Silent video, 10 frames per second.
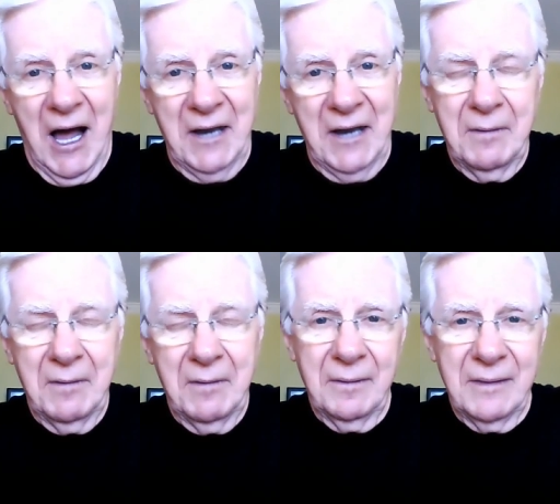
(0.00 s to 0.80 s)
They
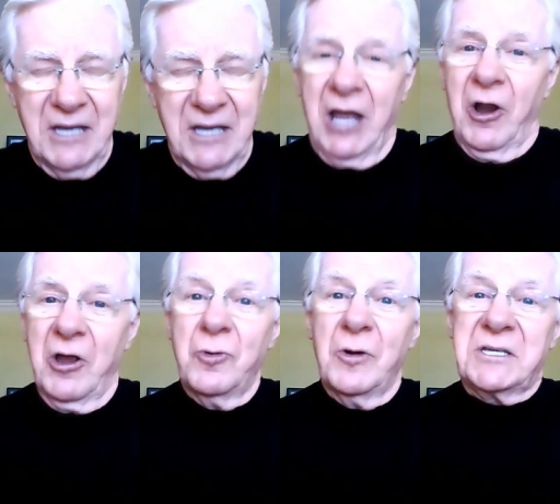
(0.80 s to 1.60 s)
said, "Are you a
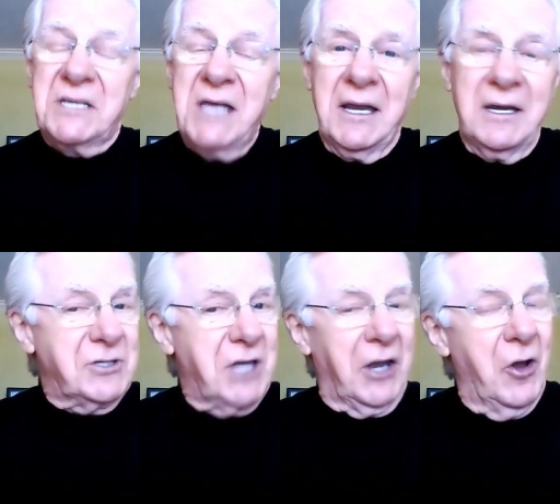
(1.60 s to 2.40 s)
saint?" He said, "No, I'm
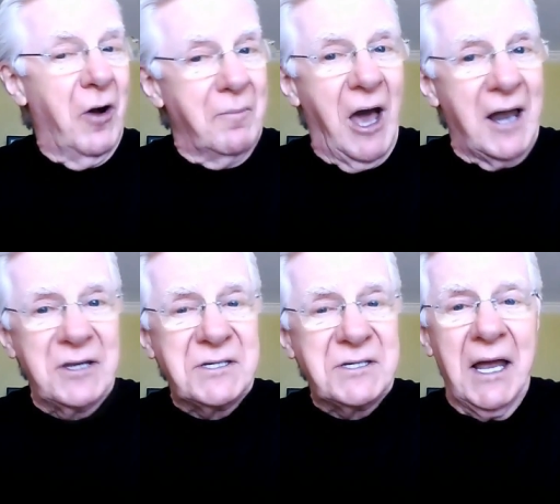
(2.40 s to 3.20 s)
not a saint."
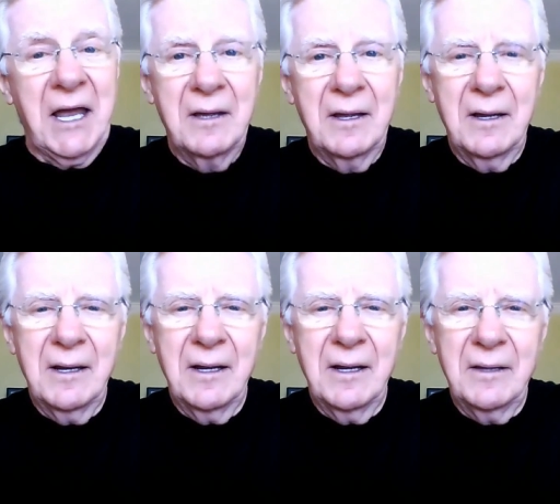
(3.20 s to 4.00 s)
They said,
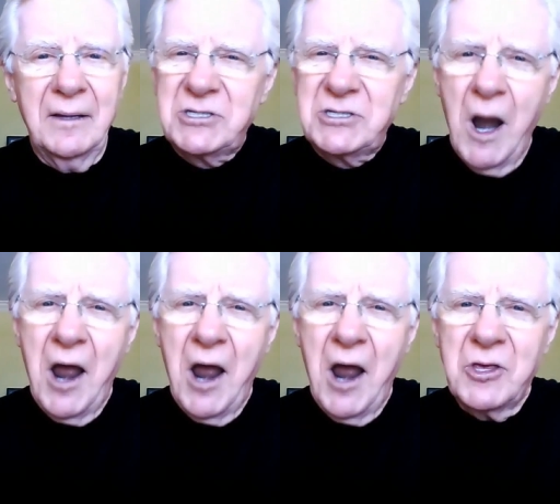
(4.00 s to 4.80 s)
"What are you?"
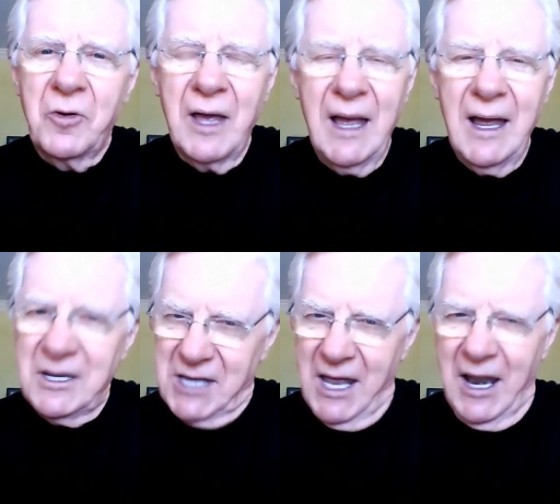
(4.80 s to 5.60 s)
He said, "I'm
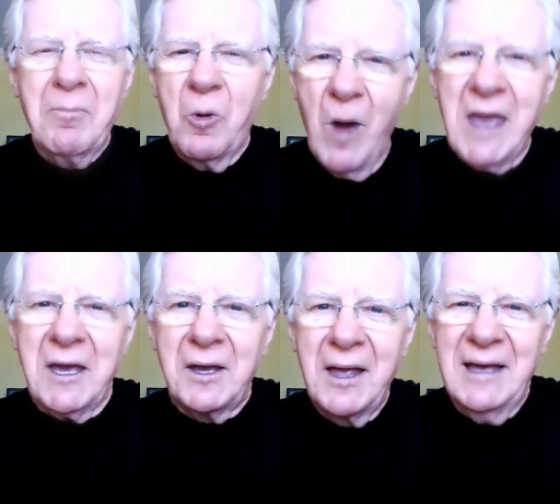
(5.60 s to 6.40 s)
awake."
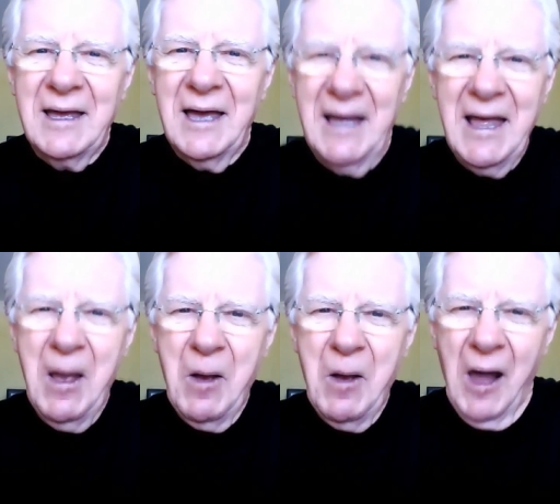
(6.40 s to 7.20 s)

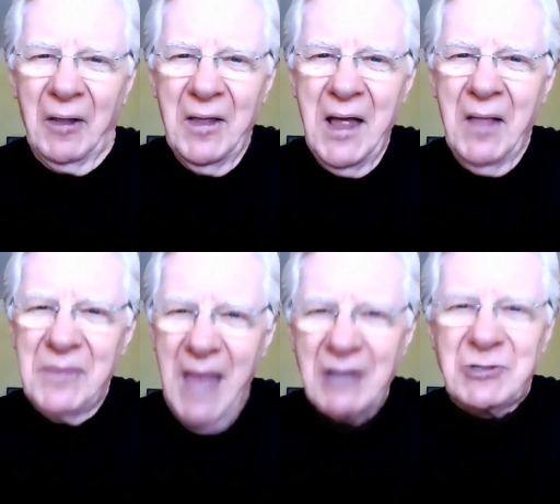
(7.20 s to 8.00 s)
Well, that's what
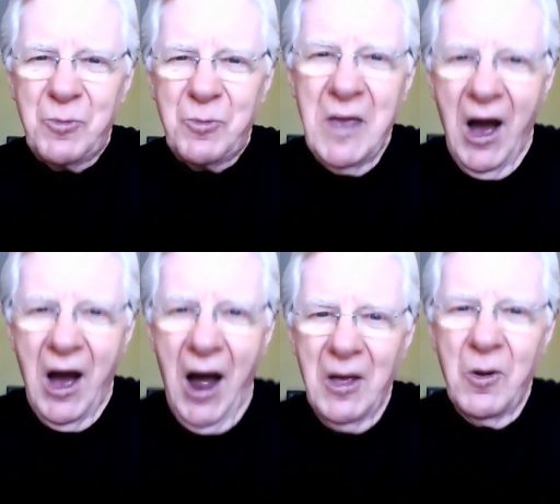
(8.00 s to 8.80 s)
we are.
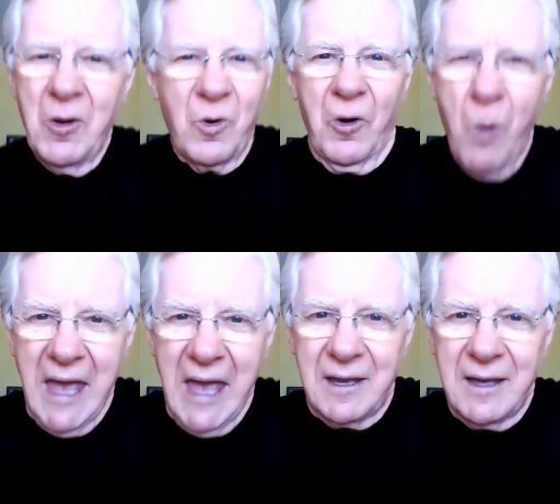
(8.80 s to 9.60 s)
We're awake.
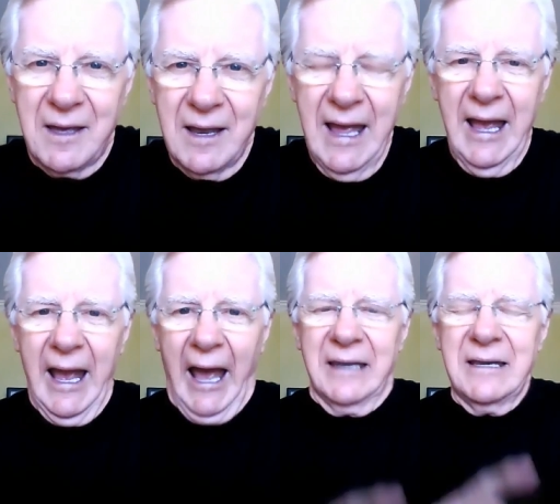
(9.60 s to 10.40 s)
And if
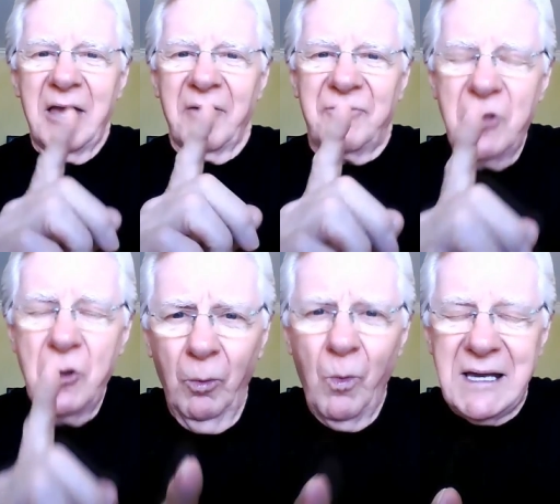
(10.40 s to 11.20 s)
you will wake
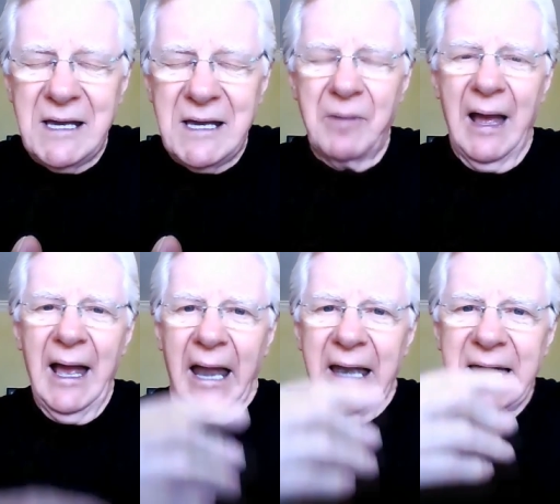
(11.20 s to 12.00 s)
up and
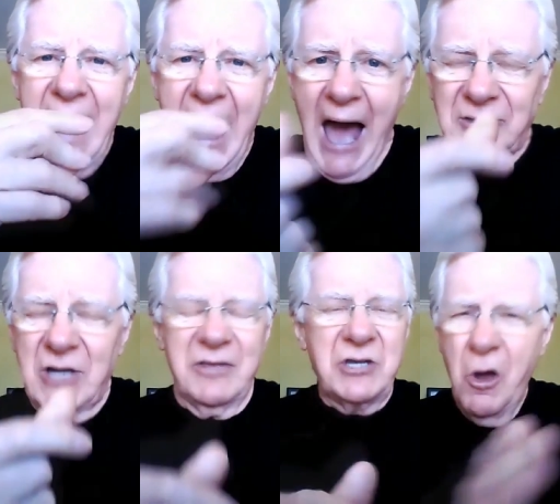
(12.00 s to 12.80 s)
act on it, don't
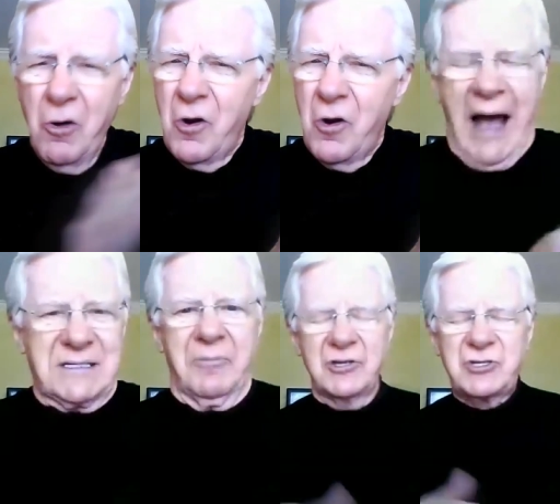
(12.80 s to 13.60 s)
go ask somebody
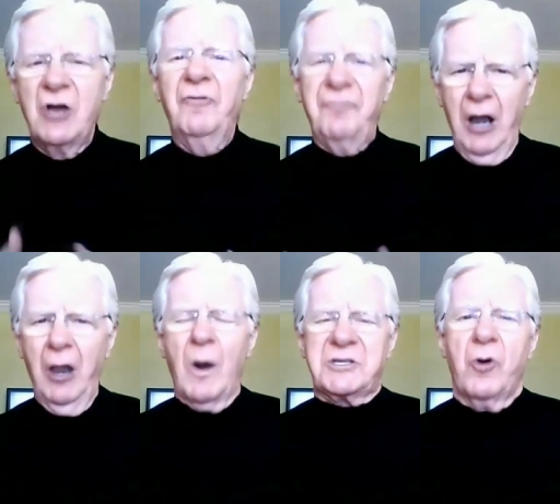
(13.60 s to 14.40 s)
else. Follow
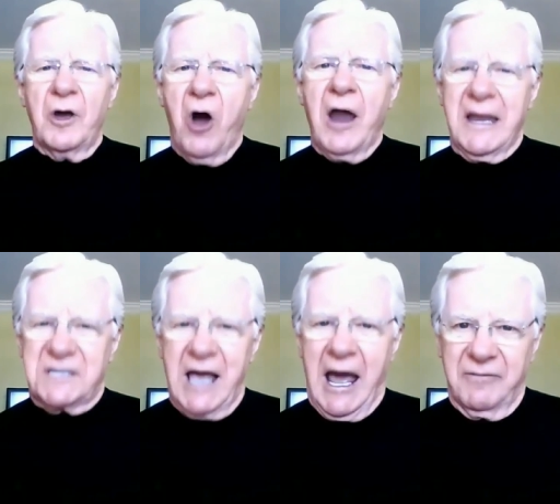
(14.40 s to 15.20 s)
what's going on
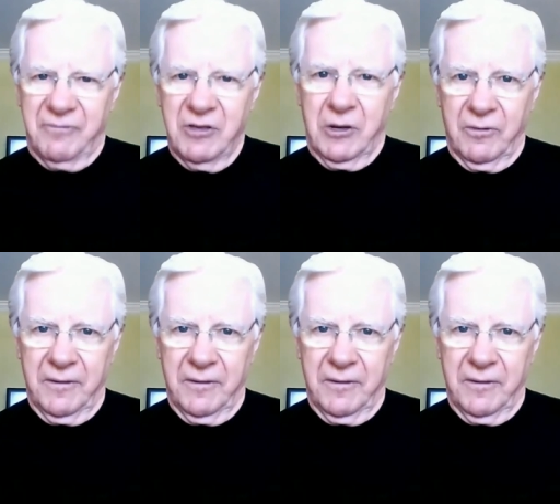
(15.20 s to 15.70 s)
inside of you.